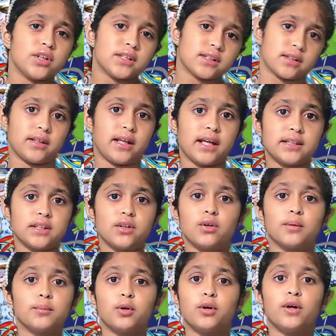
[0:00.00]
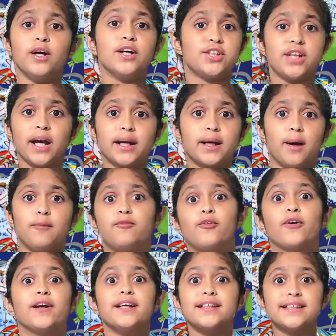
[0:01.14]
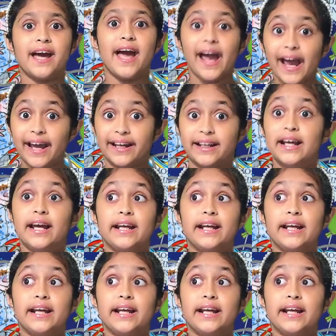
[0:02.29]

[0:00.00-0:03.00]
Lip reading: just gets a normal checkup for his head.